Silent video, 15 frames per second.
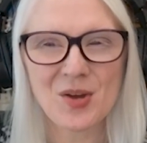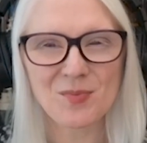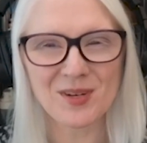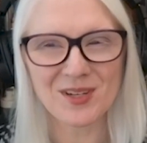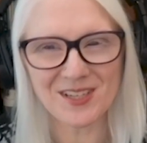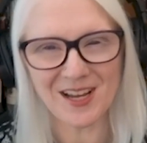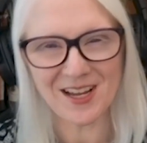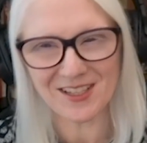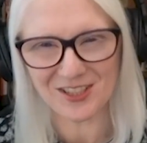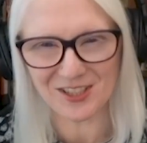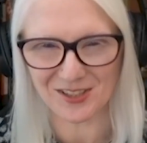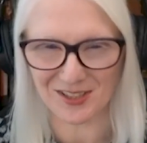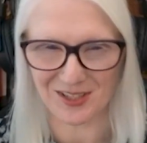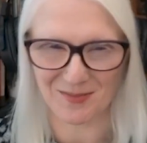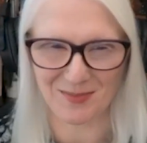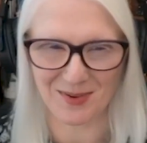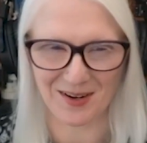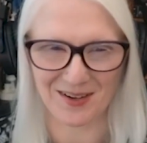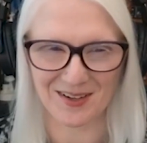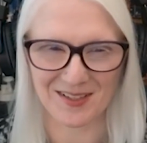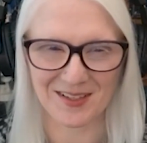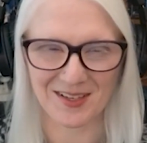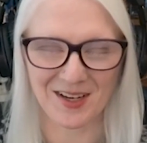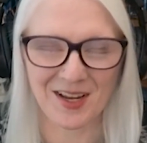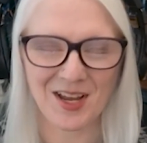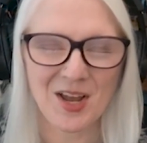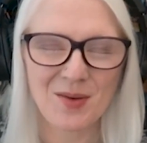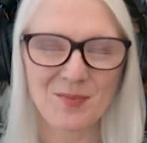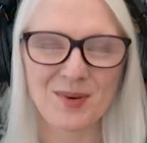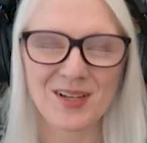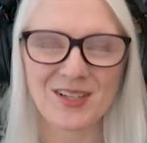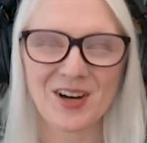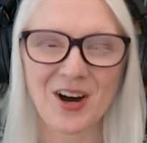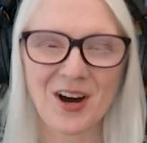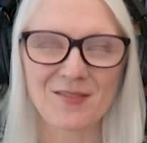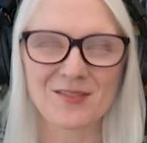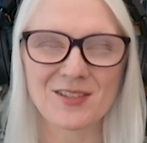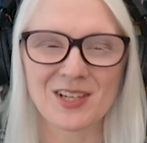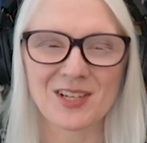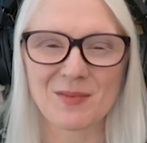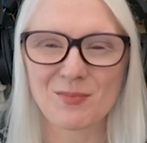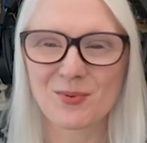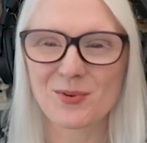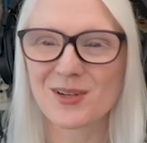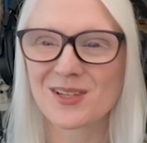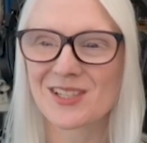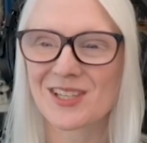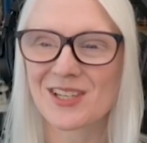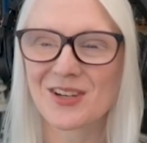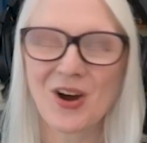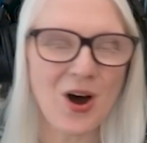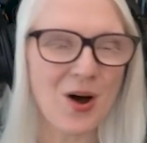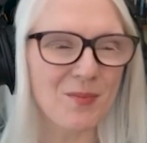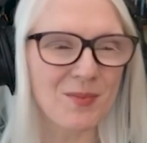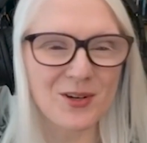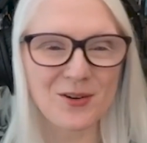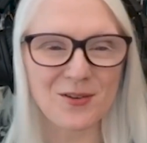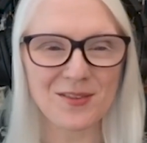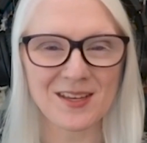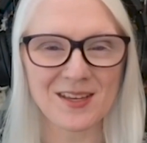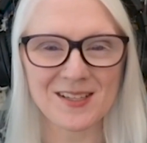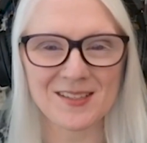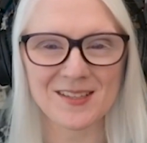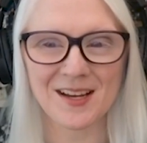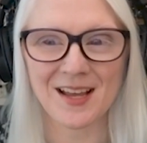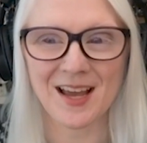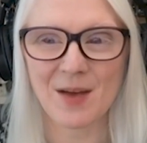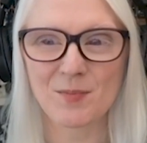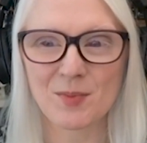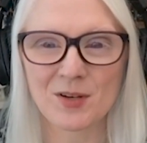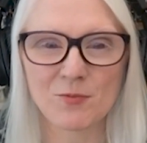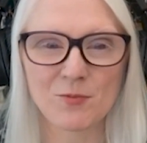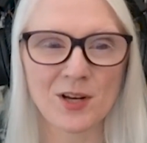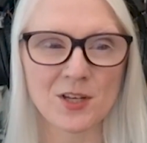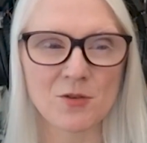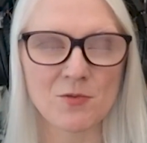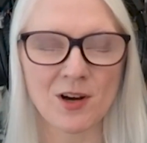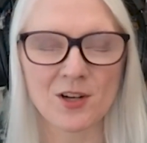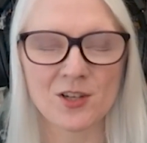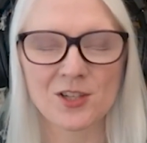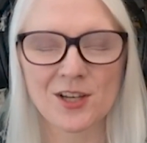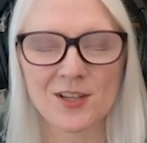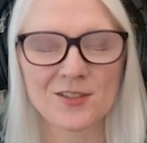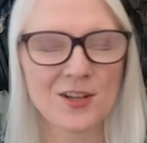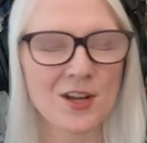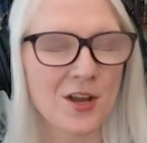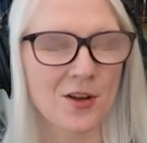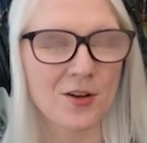potentially embarrassing, but often pretty comical things that happen when you are just